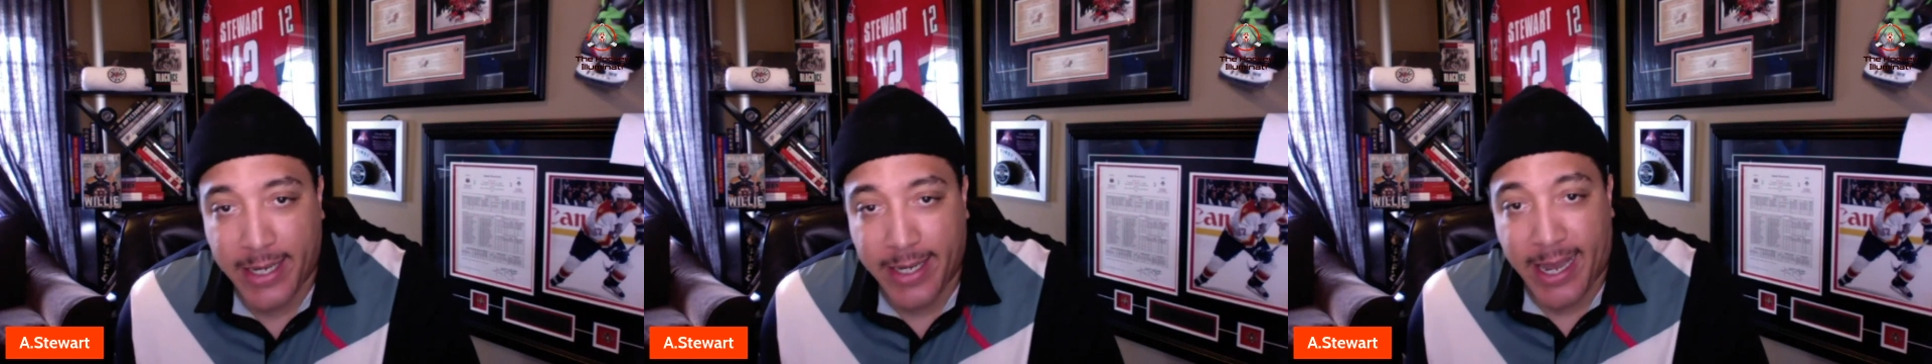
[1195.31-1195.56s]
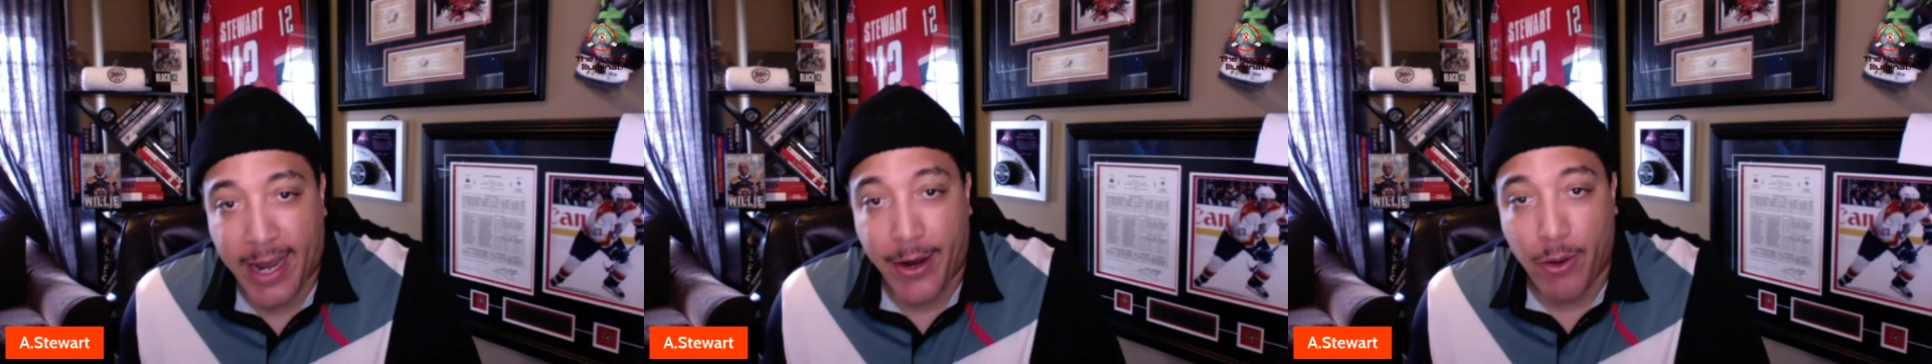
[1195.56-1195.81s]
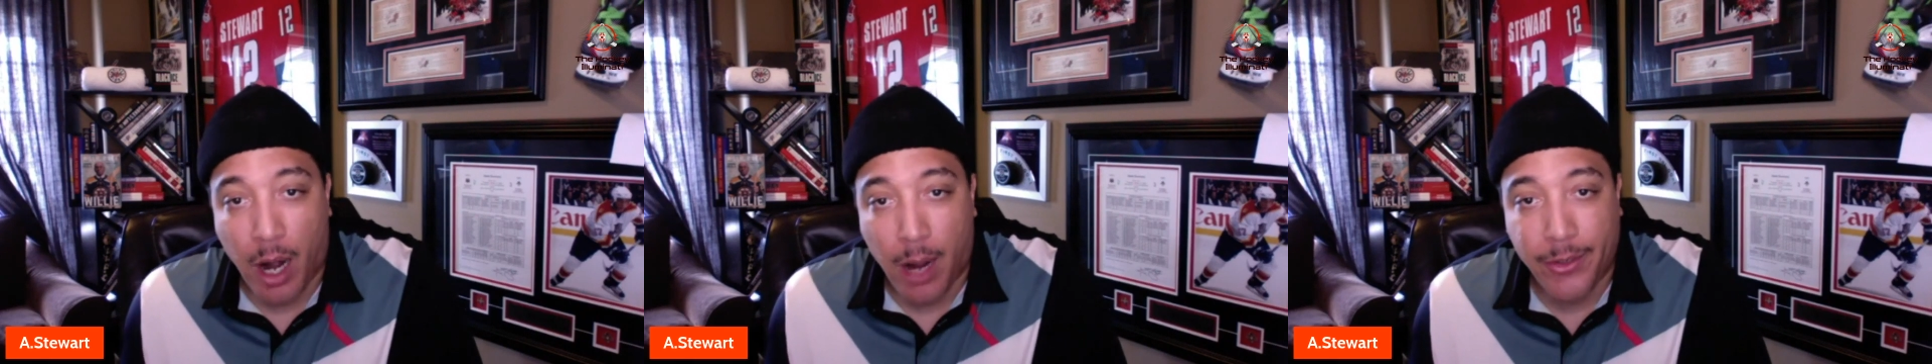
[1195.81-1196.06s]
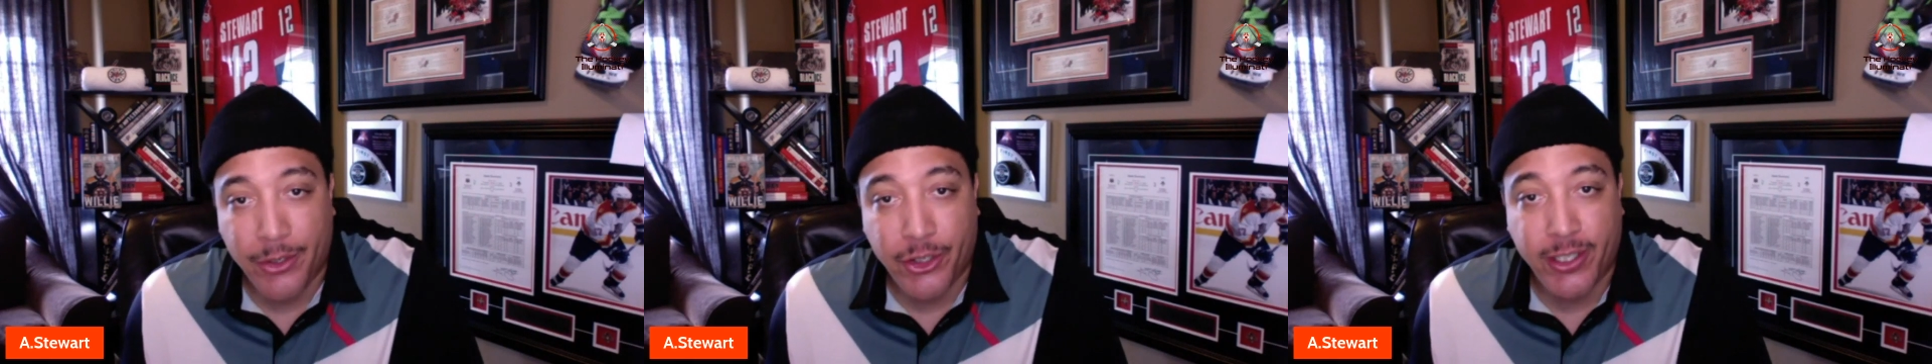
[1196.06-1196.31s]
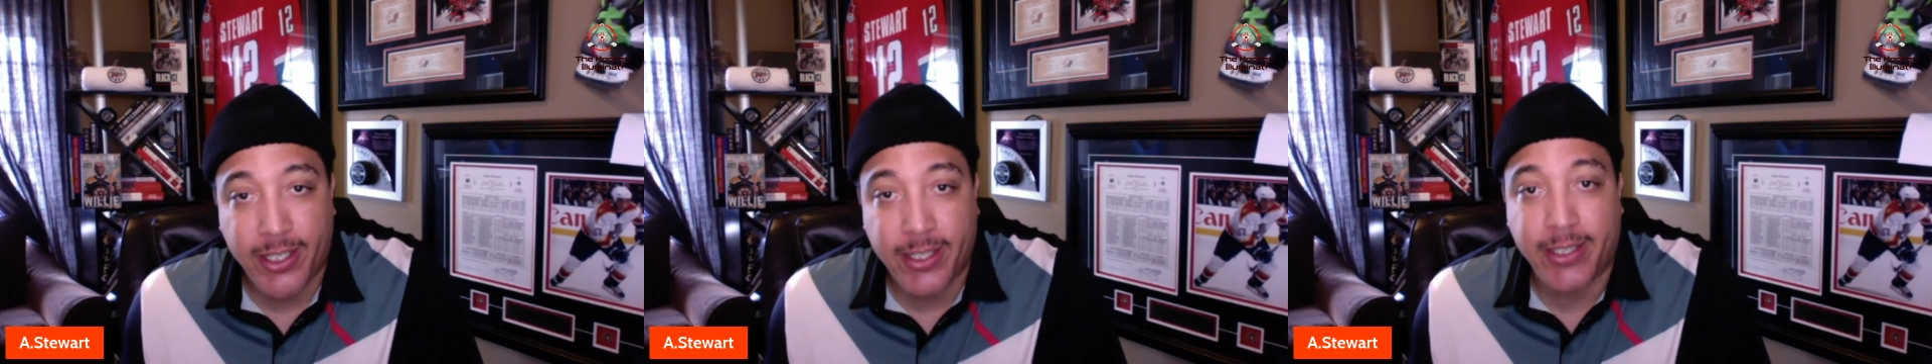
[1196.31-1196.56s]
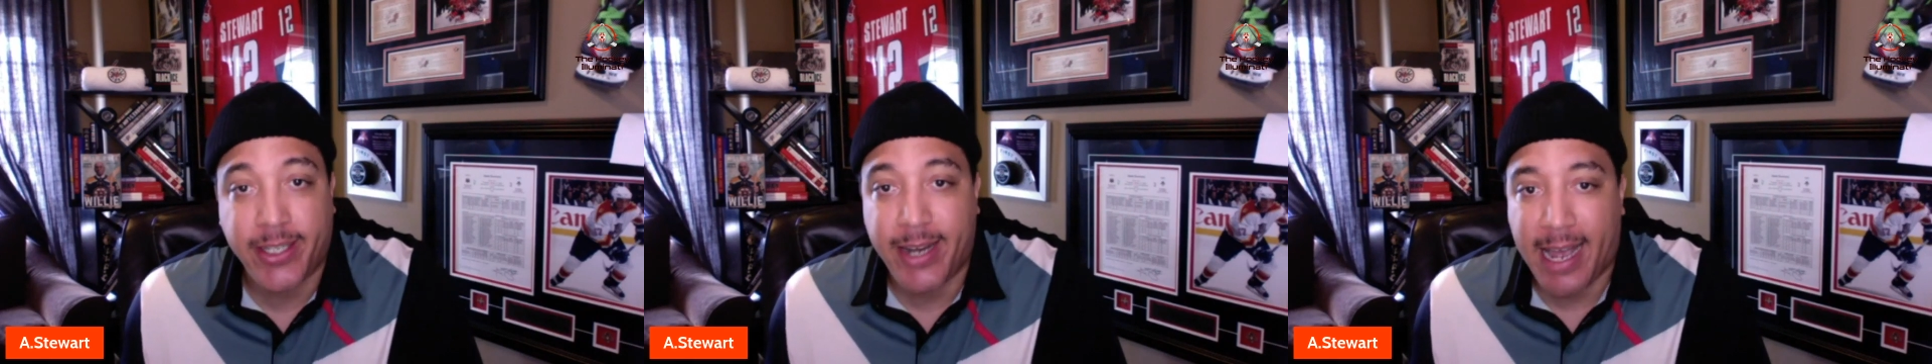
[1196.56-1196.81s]
And Gary Roberts, just
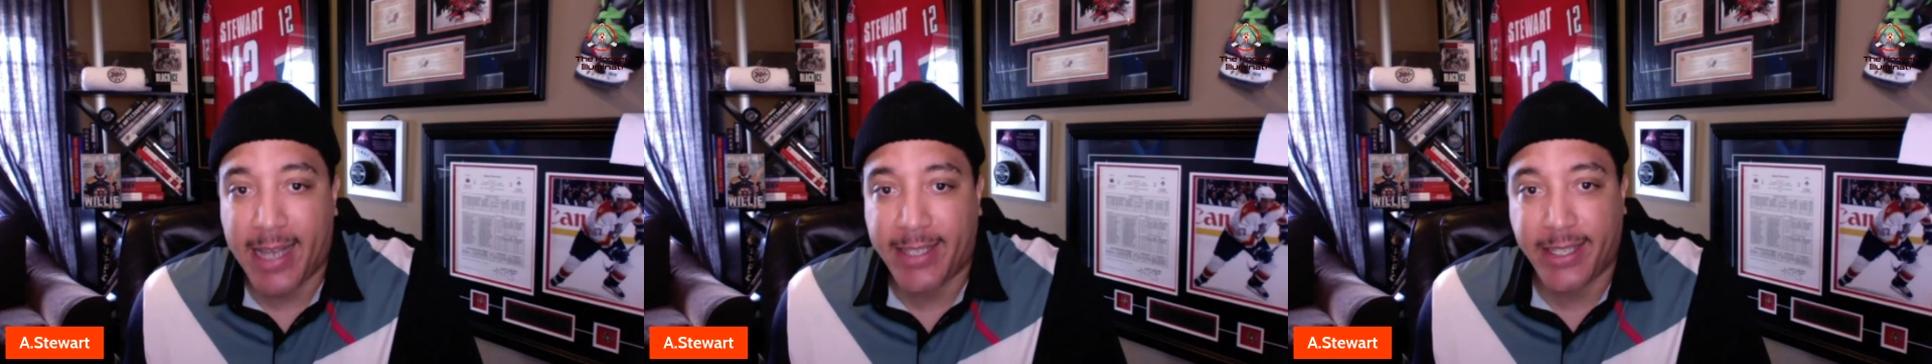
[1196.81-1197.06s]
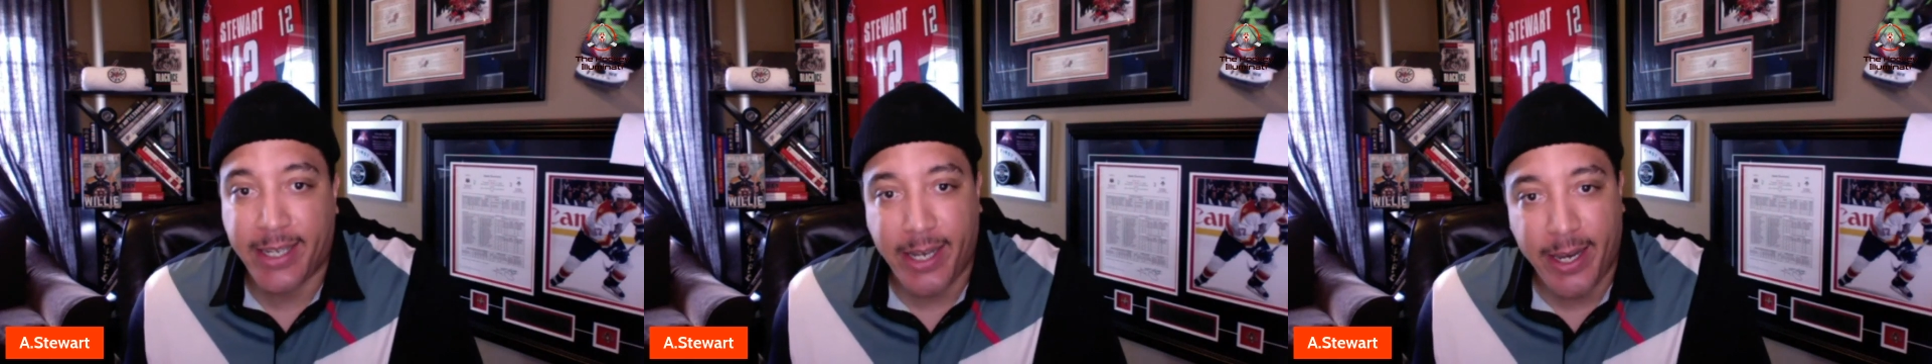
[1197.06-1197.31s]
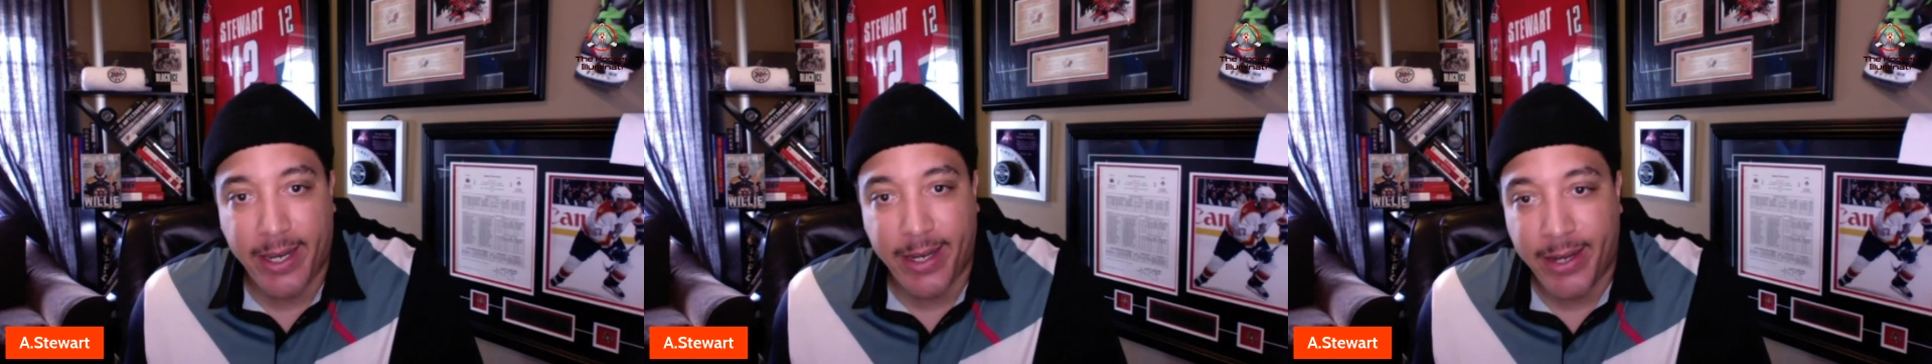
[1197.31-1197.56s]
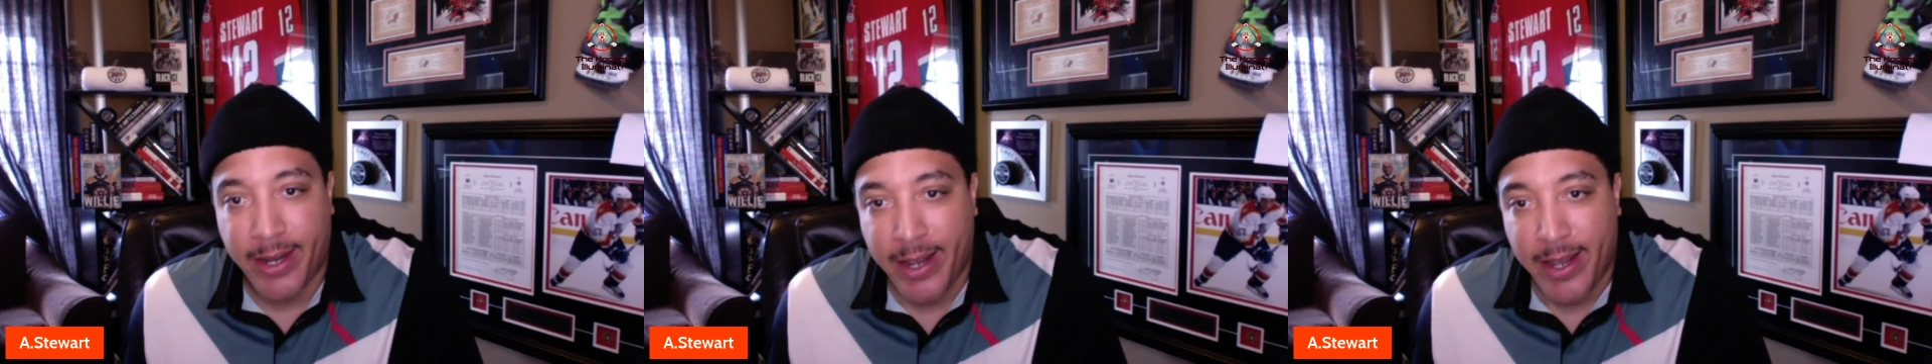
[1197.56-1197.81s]
his tenacity, and